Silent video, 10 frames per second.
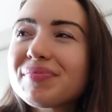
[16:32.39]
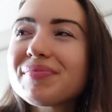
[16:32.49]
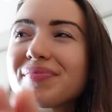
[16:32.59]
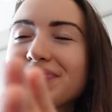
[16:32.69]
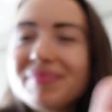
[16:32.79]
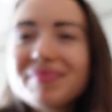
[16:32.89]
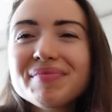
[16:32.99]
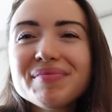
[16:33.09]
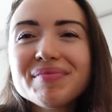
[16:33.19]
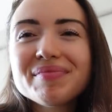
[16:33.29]
I met some of you
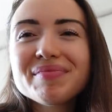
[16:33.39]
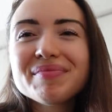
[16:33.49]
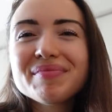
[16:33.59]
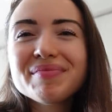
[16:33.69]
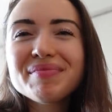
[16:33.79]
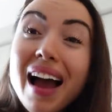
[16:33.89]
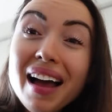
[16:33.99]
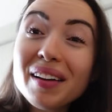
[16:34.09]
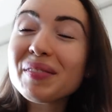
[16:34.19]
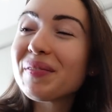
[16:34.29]
guys on the boat.
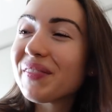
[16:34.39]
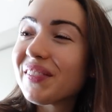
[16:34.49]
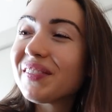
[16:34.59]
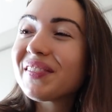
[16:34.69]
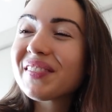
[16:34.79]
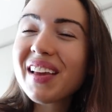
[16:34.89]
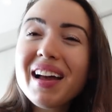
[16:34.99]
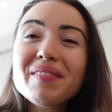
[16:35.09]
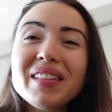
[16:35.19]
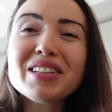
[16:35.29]
Yeah. Yeah.
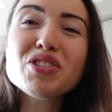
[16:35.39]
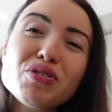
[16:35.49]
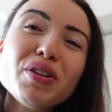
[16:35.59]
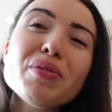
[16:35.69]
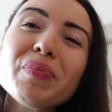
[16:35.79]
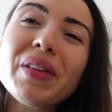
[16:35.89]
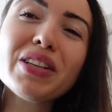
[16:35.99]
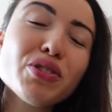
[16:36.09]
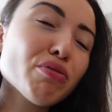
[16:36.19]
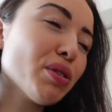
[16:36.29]
Yeah, that's true.
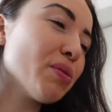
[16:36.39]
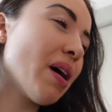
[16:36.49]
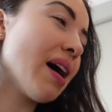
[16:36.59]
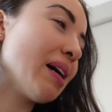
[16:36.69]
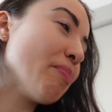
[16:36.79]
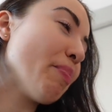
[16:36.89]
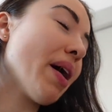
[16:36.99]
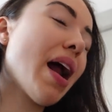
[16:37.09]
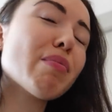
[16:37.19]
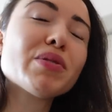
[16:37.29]
That's true. Um,
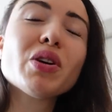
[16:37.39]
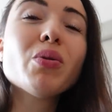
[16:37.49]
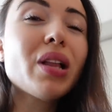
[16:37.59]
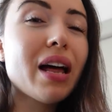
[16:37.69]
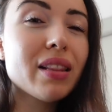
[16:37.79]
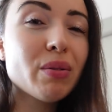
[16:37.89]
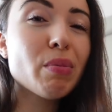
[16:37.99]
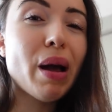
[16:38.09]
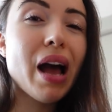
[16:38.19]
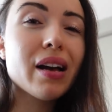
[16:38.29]
but I'm so glad that we're
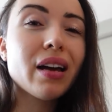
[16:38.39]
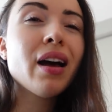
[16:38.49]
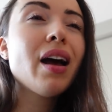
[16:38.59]
back.